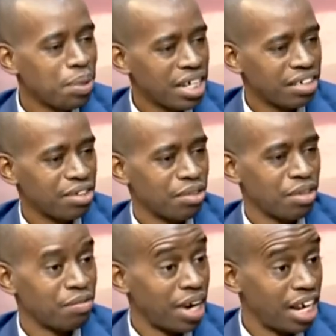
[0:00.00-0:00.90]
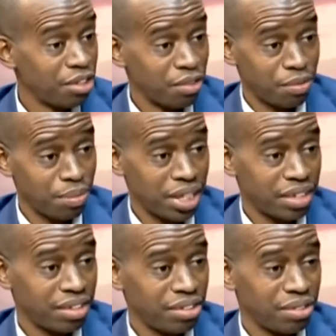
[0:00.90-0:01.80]
peace, you know, the value of
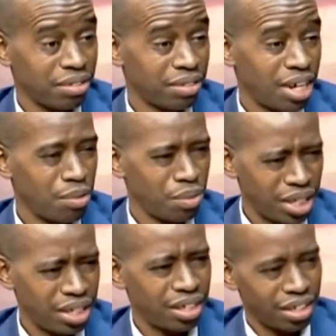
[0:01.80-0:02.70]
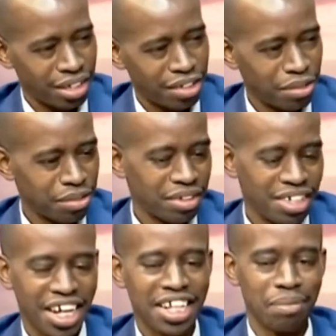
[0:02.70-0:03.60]
peace, you know, and we, you know,
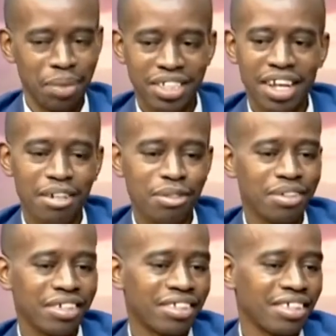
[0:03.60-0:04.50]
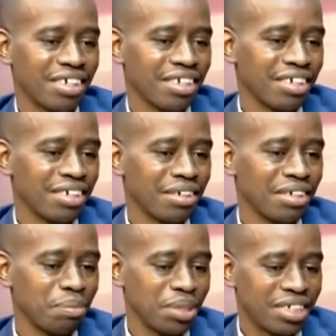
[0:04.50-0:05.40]
in academic circles,
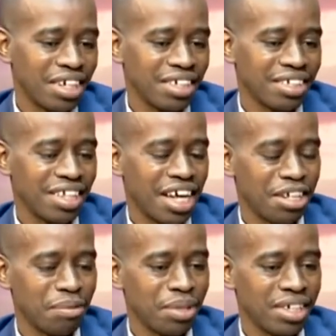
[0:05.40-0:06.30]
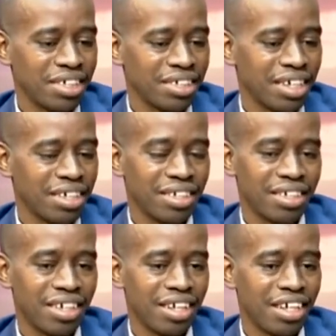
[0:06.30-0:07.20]
in peace studies, the argument is
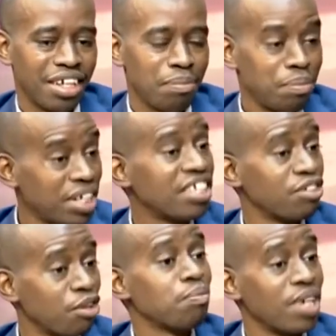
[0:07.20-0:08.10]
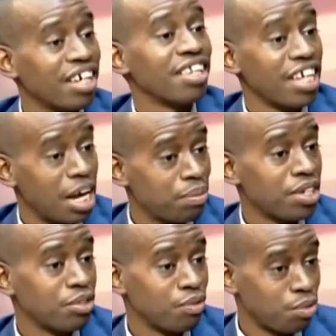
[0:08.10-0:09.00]
that peace is not merely the
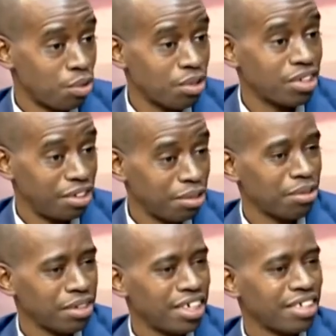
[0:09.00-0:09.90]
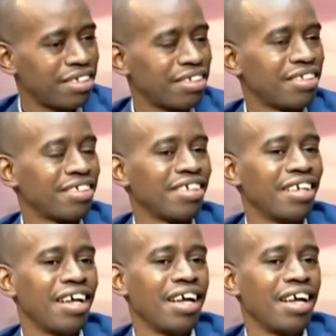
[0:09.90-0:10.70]
absence of war, you know, it's